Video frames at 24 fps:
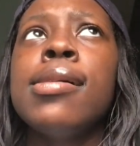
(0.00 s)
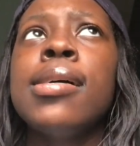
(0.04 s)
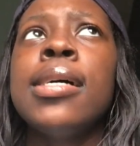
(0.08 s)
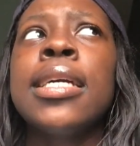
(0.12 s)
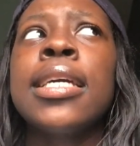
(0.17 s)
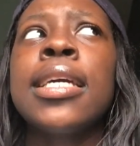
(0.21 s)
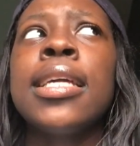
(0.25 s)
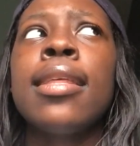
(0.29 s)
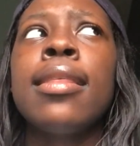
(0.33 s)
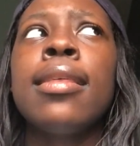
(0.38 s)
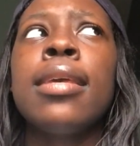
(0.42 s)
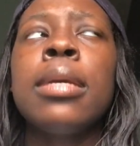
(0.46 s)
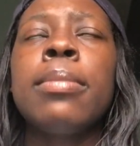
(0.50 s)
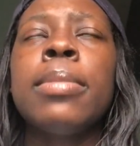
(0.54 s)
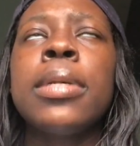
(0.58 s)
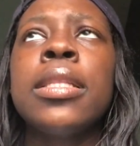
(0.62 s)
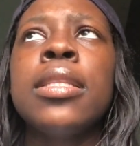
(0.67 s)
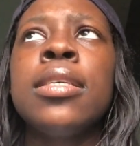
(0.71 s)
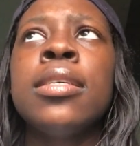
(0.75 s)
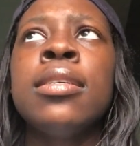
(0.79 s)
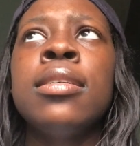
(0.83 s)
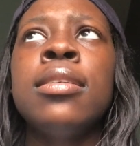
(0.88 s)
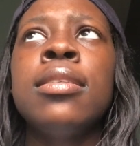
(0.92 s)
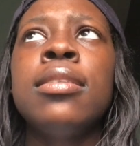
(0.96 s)
I gotta think about
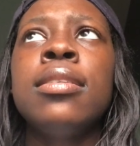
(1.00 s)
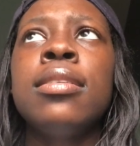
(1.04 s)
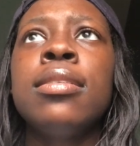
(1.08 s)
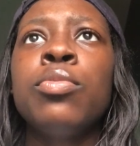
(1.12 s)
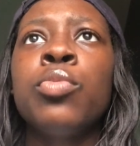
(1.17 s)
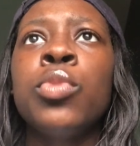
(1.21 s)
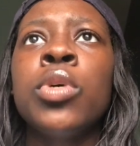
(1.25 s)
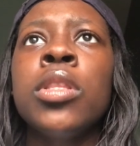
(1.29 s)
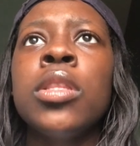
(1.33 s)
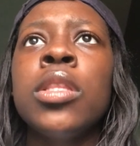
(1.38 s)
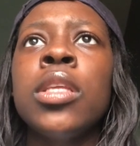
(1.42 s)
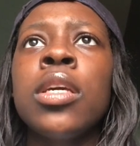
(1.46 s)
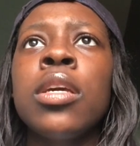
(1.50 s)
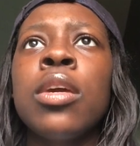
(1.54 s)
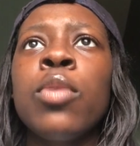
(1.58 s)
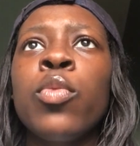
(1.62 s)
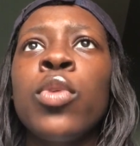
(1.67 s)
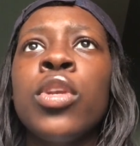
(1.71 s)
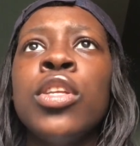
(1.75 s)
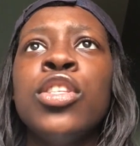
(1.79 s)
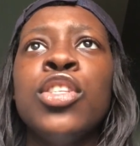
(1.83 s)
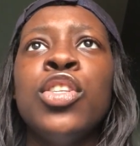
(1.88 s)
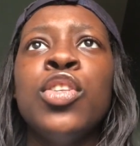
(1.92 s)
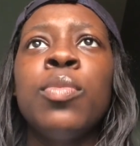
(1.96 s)
this. One thing I
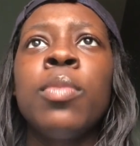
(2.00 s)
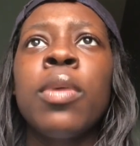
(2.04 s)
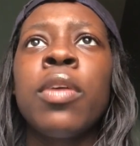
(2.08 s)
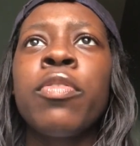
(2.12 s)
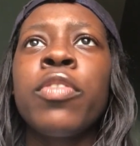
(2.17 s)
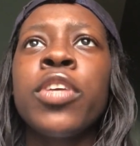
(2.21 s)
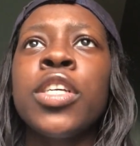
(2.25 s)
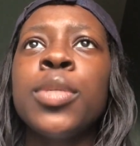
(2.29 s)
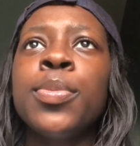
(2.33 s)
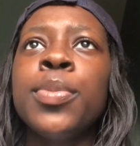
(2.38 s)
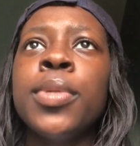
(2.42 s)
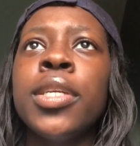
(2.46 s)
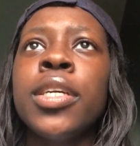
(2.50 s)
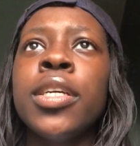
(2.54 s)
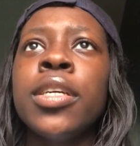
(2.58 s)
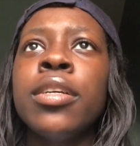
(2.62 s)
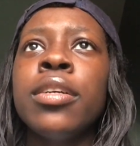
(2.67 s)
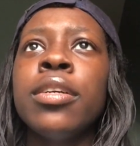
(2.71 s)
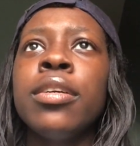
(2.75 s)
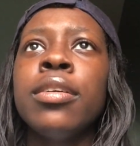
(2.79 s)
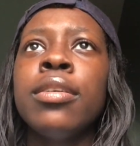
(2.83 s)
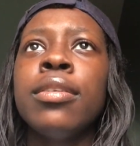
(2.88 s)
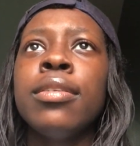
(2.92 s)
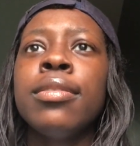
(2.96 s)
wanted to do my freshman
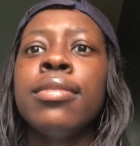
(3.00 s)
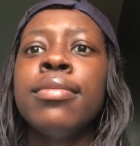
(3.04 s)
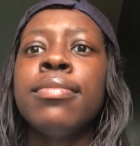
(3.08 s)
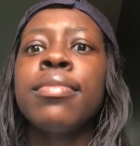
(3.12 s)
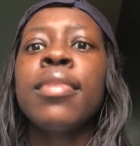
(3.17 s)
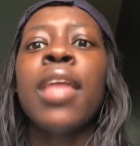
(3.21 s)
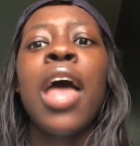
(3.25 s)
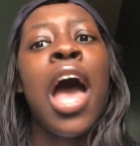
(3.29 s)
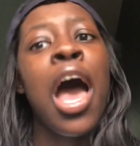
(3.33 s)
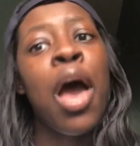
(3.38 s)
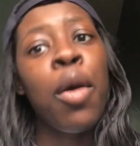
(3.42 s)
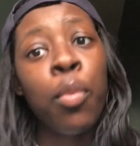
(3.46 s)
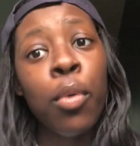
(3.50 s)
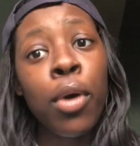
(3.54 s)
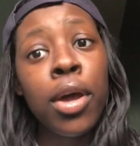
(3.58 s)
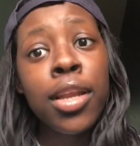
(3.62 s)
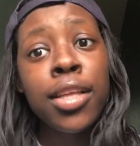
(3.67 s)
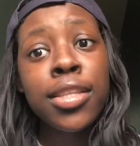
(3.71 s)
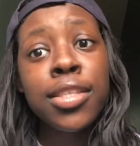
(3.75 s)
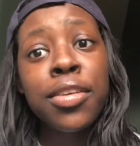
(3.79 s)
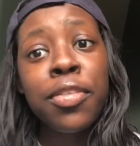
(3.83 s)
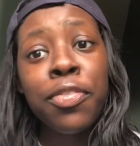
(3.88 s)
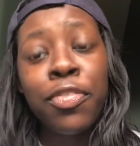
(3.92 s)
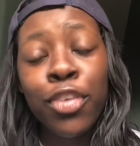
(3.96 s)
year. I
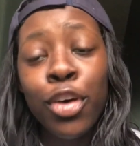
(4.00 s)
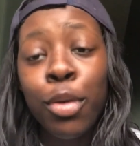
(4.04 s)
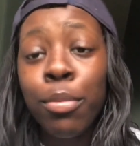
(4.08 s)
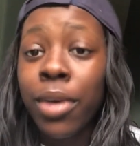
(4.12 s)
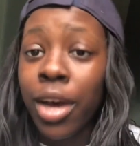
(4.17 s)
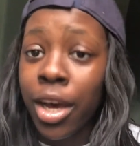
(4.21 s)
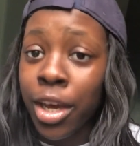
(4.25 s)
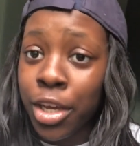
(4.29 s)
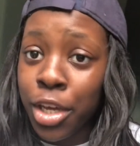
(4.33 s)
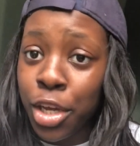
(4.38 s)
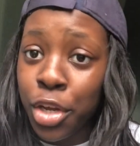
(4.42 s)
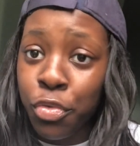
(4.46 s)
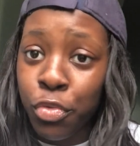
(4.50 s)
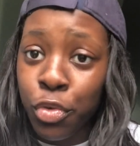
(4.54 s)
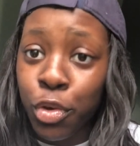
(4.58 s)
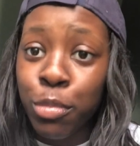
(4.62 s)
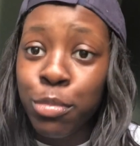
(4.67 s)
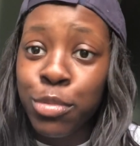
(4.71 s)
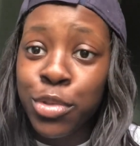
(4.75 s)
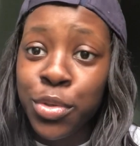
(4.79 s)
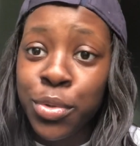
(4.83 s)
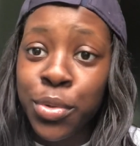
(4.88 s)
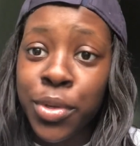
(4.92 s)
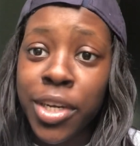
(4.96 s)
wanted to film a good
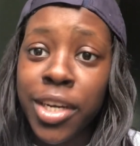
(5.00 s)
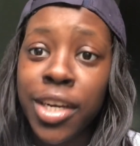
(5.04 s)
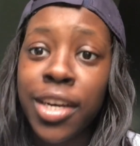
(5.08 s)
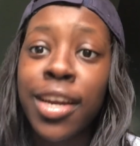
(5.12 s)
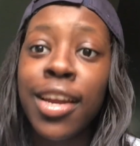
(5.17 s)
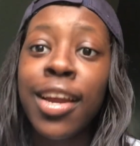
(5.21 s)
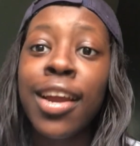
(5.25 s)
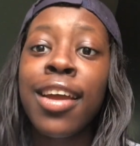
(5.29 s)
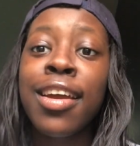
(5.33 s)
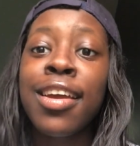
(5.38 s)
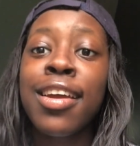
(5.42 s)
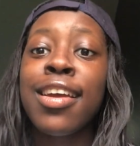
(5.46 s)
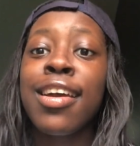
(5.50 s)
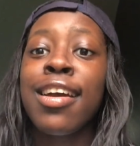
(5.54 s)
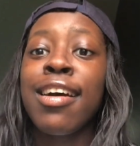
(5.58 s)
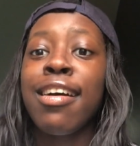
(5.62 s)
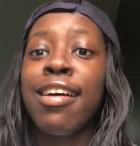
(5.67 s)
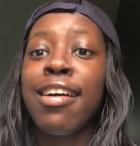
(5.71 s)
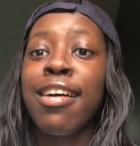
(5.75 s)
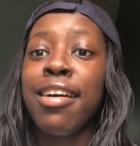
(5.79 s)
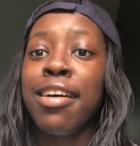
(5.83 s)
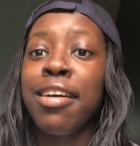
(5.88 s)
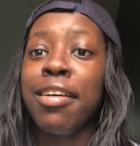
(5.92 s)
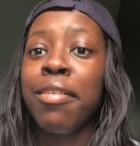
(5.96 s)
room tour.
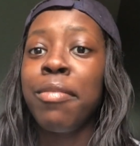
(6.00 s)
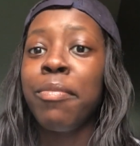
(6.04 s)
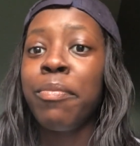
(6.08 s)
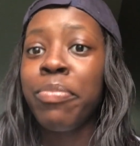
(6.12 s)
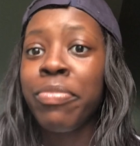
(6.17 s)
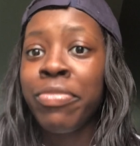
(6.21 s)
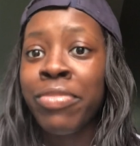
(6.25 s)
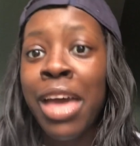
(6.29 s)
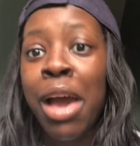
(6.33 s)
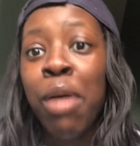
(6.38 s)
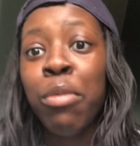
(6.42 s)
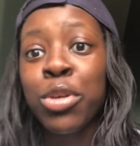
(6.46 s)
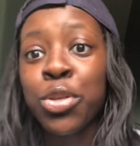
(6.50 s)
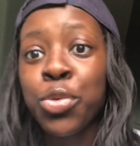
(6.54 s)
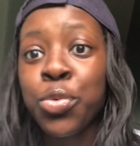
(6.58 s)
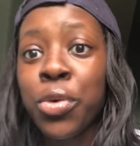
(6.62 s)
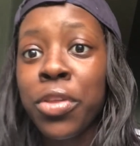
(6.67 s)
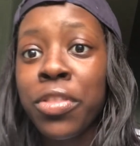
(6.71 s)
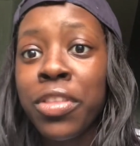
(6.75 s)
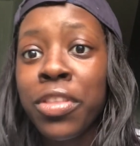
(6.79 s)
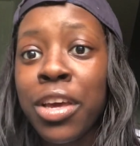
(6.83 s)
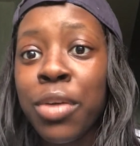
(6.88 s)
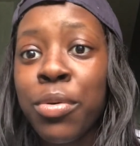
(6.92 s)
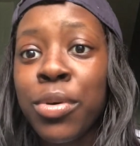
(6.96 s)
That was
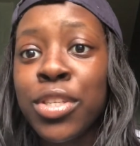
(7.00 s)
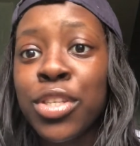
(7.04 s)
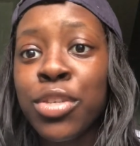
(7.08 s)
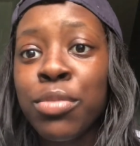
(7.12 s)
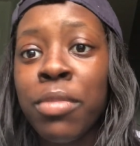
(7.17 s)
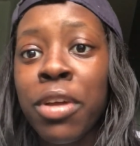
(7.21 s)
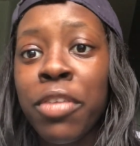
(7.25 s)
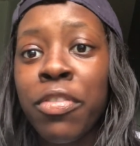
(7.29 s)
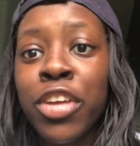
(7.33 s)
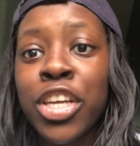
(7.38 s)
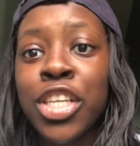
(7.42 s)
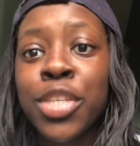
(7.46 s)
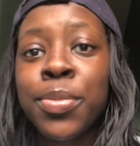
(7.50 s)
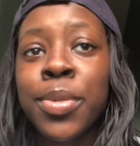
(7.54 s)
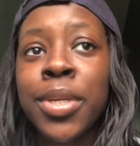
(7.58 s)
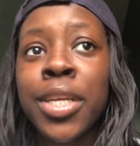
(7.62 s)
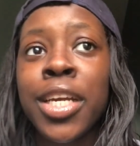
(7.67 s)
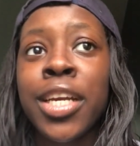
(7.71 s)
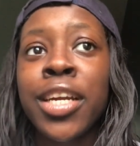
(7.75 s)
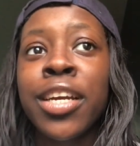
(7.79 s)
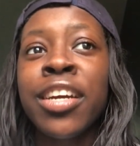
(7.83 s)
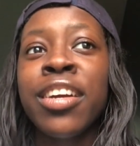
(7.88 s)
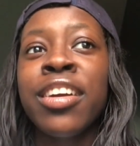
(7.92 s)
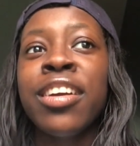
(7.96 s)
one thing I wanted to do my freshman
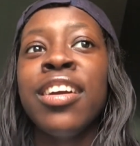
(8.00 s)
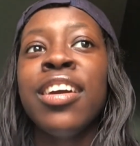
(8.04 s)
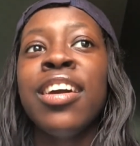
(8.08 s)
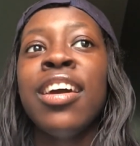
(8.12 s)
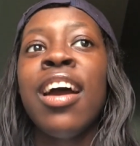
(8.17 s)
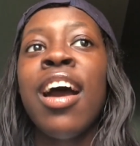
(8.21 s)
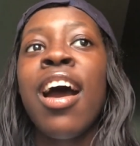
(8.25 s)
year.